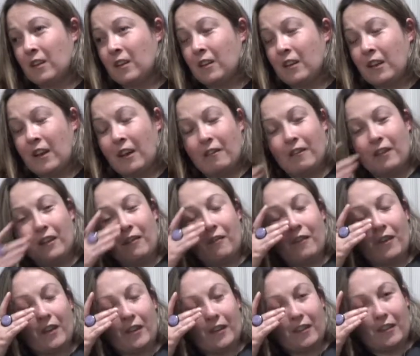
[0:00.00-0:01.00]
having a
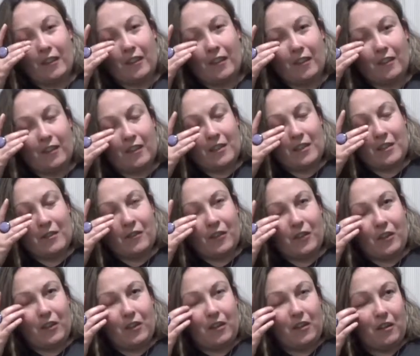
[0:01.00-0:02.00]
mild
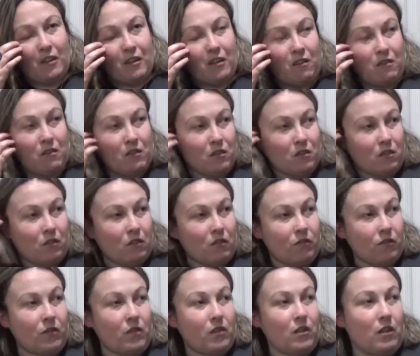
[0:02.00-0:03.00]
disability and
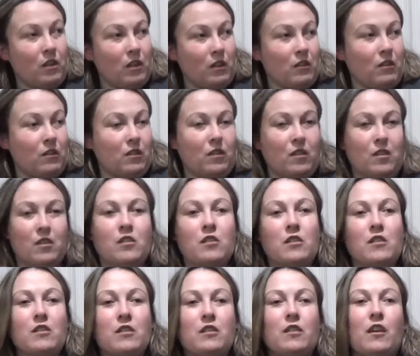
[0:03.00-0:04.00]
stuff, and it's
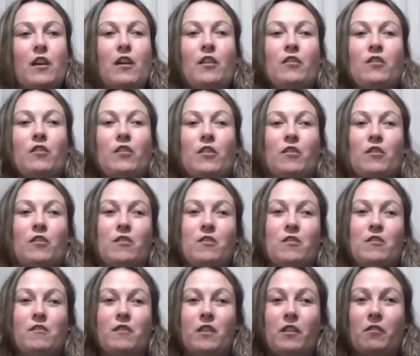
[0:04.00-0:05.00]
just hard to know who
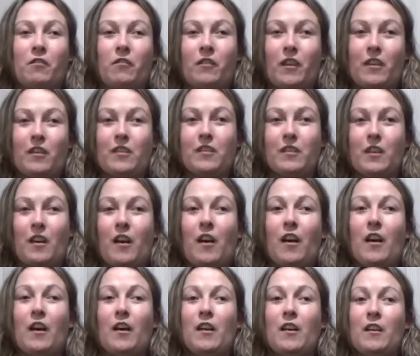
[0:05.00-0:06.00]
your real friends are.